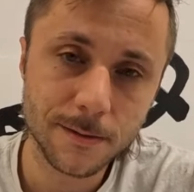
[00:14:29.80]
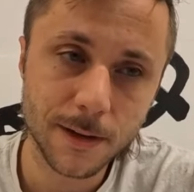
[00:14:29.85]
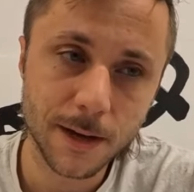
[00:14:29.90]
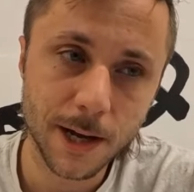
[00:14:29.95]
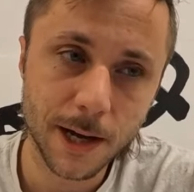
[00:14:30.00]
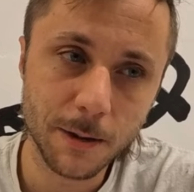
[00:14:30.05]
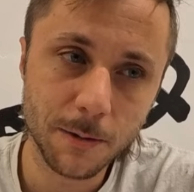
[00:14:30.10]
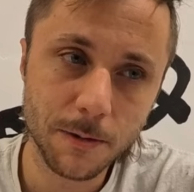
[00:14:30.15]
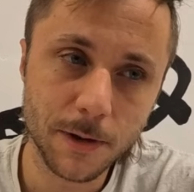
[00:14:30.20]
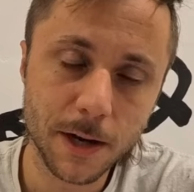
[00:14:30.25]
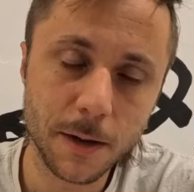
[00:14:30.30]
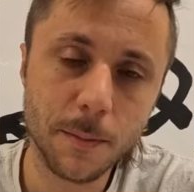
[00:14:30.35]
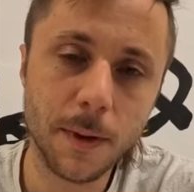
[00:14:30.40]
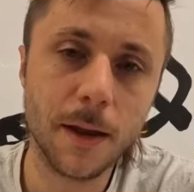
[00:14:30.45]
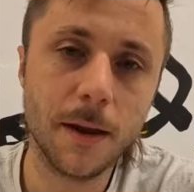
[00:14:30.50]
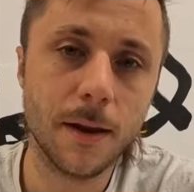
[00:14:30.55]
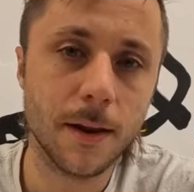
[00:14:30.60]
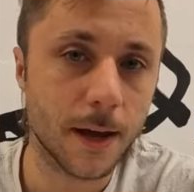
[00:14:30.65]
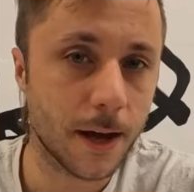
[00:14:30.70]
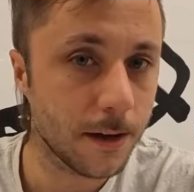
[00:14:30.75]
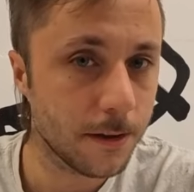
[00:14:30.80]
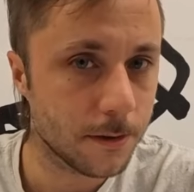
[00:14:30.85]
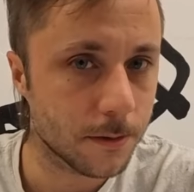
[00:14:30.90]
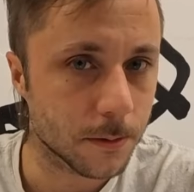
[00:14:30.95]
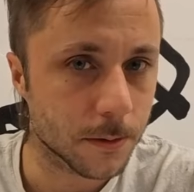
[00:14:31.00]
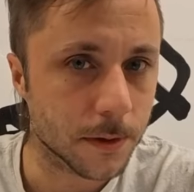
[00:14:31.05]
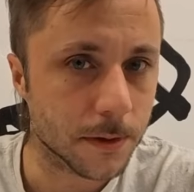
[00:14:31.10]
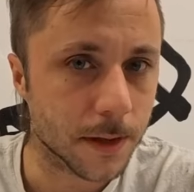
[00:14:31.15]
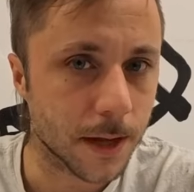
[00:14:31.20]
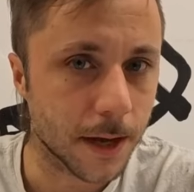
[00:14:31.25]
I would recommend not
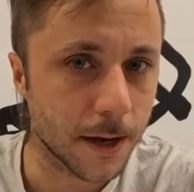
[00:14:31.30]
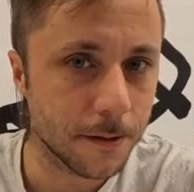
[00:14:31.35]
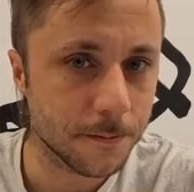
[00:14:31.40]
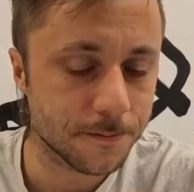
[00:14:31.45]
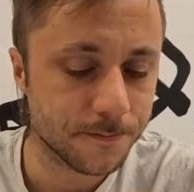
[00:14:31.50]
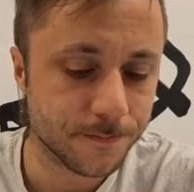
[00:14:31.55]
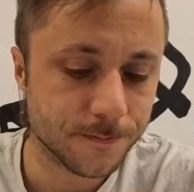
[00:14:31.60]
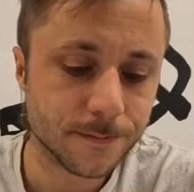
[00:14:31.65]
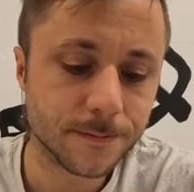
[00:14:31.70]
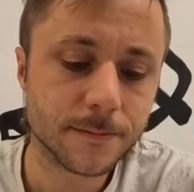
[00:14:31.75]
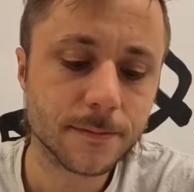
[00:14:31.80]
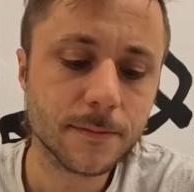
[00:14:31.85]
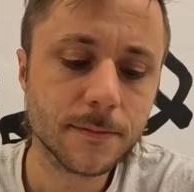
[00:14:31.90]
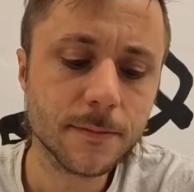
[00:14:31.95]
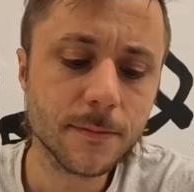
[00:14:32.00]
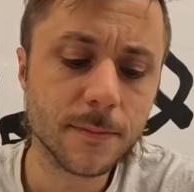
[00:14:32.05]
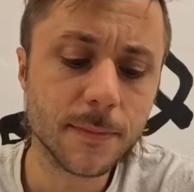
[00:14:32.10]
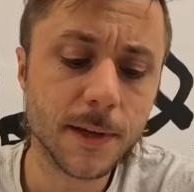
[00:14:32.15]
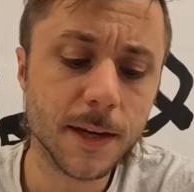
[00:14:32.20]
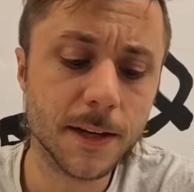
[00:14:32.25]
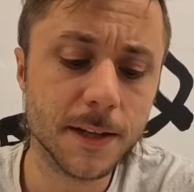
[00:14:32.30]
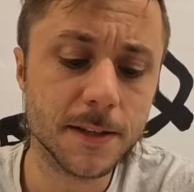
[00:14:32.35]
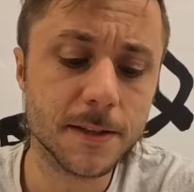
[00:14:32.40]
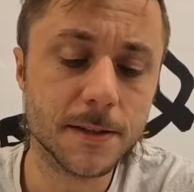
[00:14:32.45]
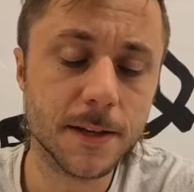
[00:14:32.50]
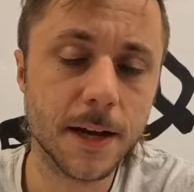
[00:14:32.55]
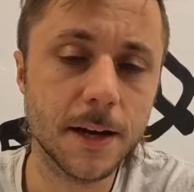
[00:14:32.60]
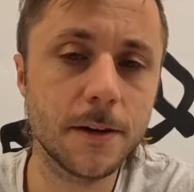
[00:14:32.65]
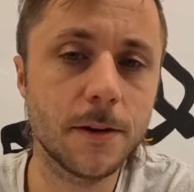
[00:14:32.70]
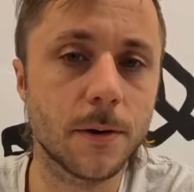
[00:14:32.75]
doing that and
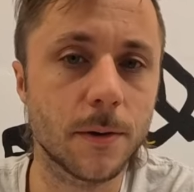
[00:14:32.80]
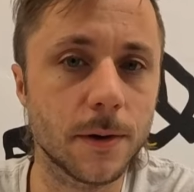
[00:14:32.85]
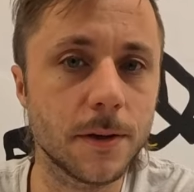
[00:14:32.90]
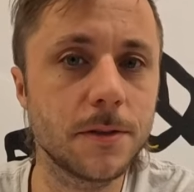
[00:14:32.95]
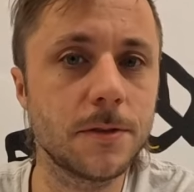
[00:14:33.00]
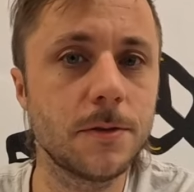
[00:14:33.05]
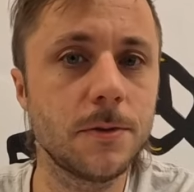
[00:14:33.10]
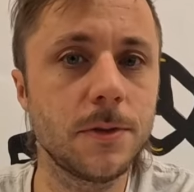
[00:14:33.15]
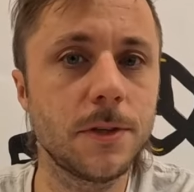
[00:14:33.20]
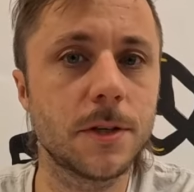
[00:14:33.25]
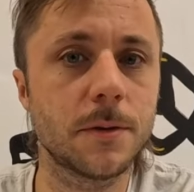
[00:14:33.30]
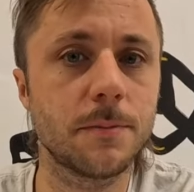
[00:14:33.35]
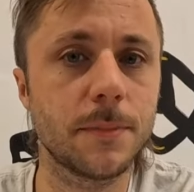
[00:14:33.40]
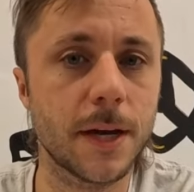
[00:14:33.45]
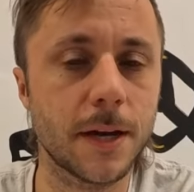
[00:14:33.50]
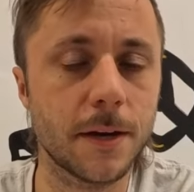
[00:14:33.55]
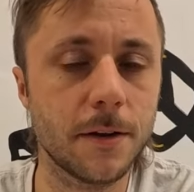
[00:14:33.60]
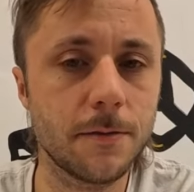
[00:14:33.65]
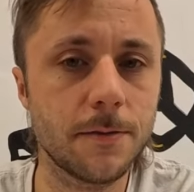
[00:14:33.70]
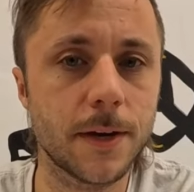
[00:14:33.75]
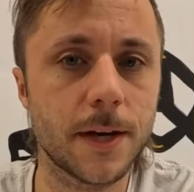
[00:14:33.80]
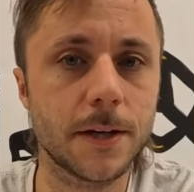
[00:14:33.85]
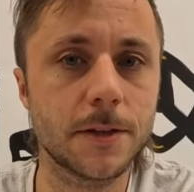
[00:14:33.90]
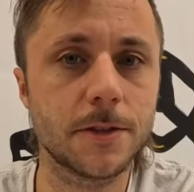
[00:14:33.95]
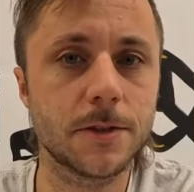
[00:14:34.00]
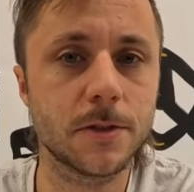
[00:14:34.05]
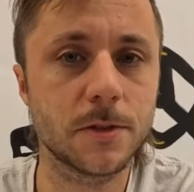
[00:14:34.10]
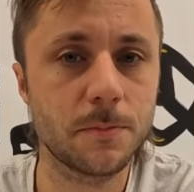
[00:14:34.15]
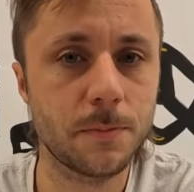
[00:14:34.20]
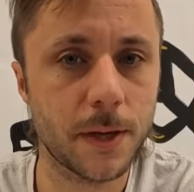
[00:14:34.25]
instead going to your
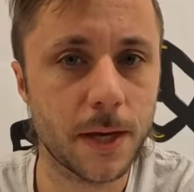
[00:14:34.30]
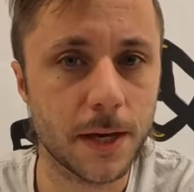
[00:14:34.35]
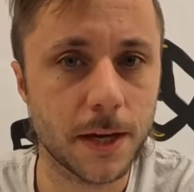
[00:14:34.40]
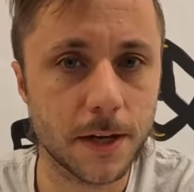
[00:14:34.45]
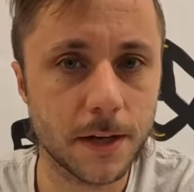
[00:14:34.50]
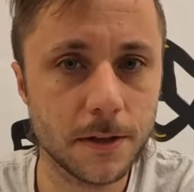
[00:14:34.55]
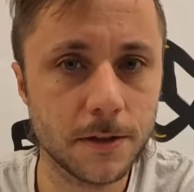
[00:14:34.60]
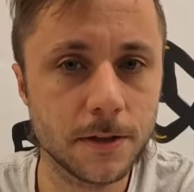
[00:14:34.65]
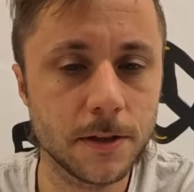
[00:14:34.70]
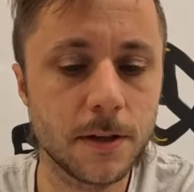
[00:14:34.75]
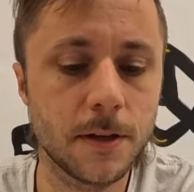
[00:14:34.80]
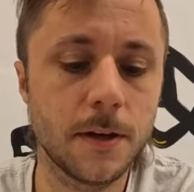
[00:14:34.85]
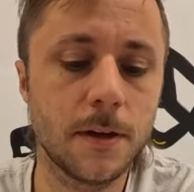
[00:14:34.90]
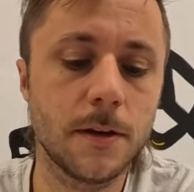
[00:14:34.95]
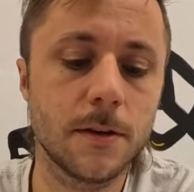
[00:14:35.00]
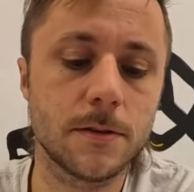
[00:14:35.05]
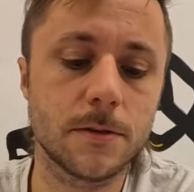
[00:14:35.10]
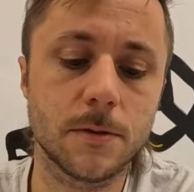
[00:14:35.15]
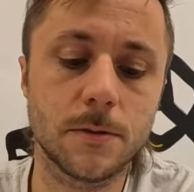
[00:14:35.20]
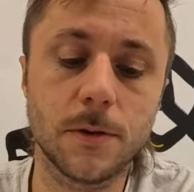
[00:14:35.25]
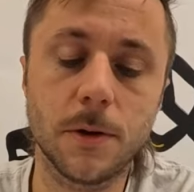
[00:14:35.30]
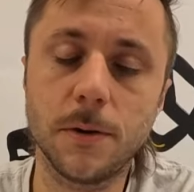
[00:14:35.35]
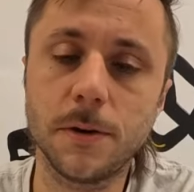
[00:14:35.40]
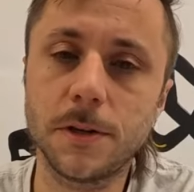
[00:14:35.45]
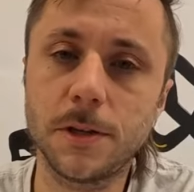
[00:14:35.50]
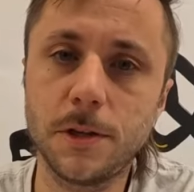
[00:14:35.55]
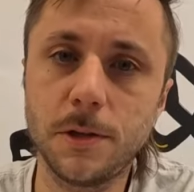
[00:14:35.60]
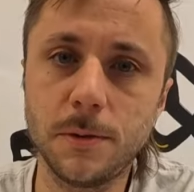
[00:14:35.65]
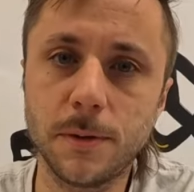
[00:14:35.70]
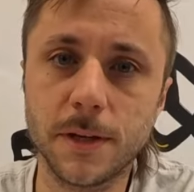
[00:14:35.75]
manufacturer's page. So go to
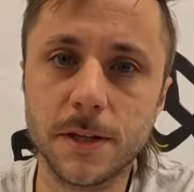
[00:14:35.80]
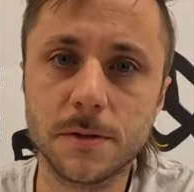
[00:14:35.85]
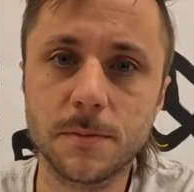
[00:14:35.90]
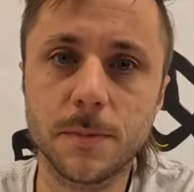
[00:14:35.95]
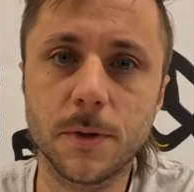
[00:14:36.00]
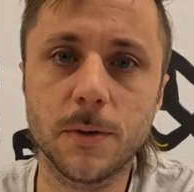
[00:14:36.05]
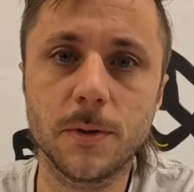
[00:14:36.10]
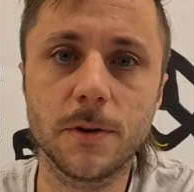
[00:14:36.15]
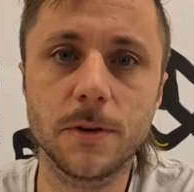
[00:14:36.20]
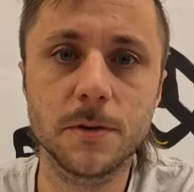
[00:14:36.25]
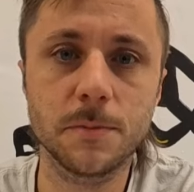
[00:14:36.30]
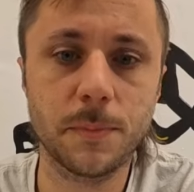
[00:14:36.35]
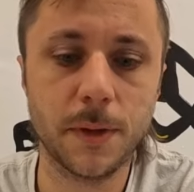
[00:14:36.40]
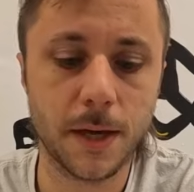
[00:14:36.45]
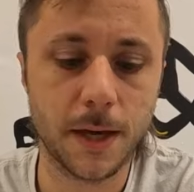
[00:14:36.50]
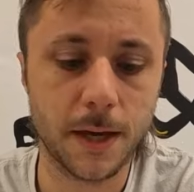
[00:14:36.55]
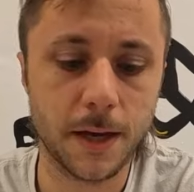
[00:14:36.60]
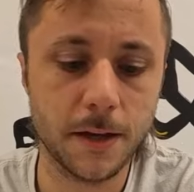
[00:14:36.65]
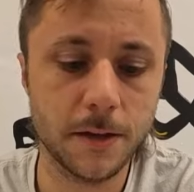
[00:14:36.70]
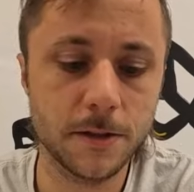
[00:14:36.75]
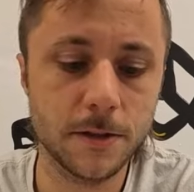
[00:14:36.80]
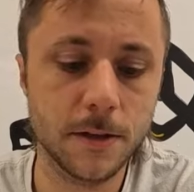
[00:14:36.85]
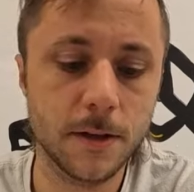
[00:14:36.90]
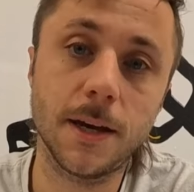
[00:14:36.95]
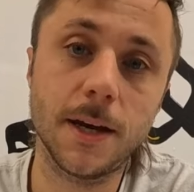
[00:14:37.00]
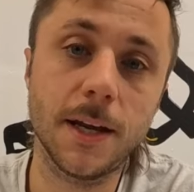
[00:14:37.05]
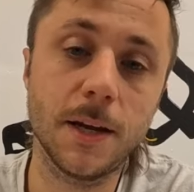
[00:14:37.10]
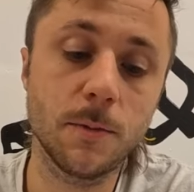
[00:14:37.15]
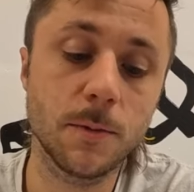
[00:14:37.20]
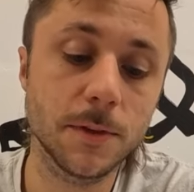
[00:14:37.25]
QS Motors page
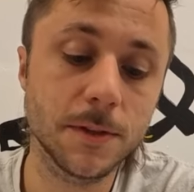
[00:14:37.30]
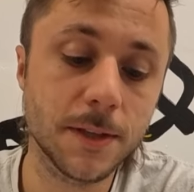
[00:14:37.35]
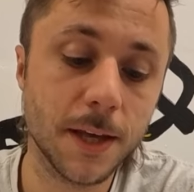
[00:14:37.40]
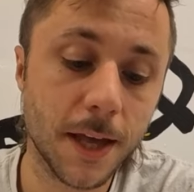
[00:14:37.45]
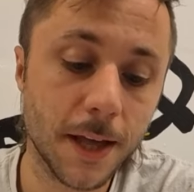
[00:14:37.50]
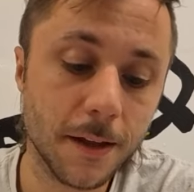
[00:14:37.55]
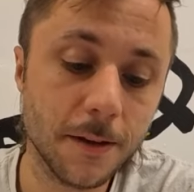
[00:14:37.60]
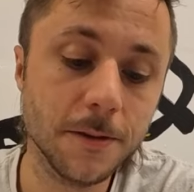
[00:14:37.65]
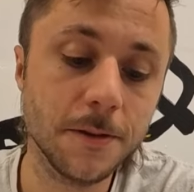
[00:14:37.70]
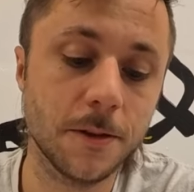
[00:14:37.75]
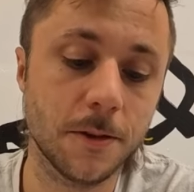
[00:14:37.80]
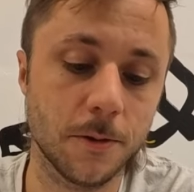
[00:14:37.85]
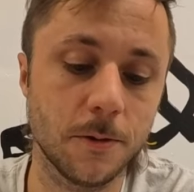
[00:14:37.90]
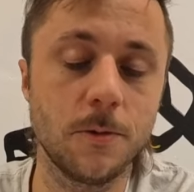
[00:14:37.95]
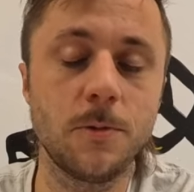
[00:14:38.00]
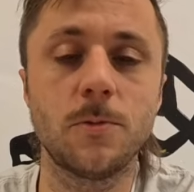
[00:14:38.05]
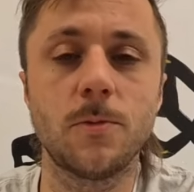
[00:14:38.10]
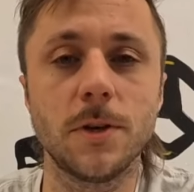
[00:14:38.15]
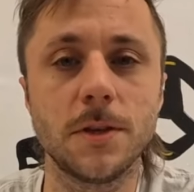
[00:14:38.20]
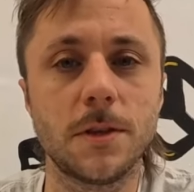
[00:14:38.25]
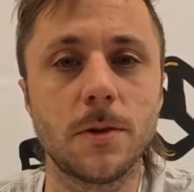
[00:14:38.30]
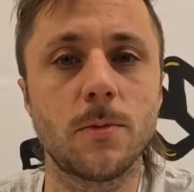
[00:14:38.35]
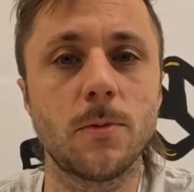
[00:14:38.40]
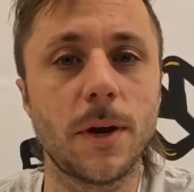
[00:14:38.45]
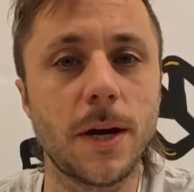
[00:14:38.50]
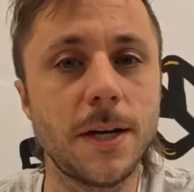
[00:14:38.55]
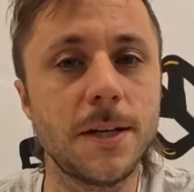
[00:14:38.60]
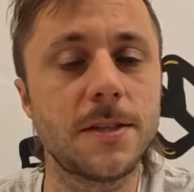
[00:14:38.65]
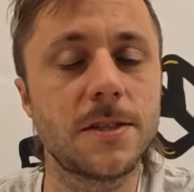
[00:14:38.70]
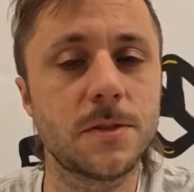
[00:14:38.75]
and it will tell you what the
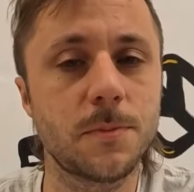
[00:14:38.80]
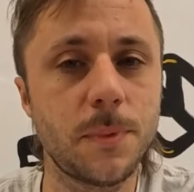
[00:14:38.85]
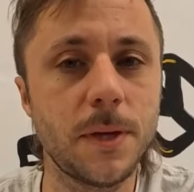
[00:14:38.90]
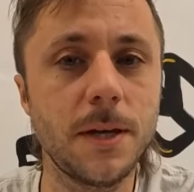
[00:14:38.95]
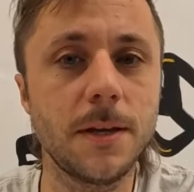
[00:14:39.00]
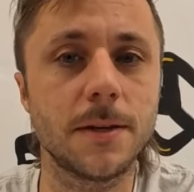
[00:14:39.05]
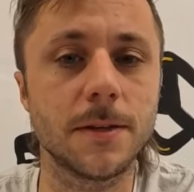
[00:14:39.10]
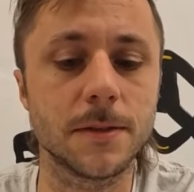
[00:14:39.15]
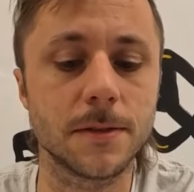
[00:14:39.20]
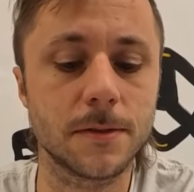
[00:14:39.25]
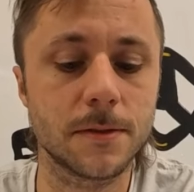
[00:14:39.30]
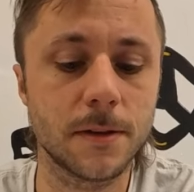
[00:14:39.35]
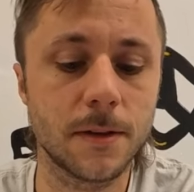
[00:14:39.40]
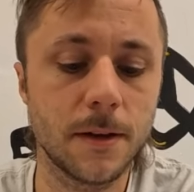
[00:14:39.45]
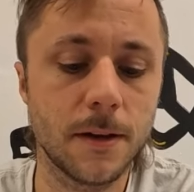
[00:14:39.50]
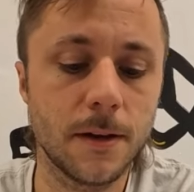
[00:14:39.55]
rated speed is.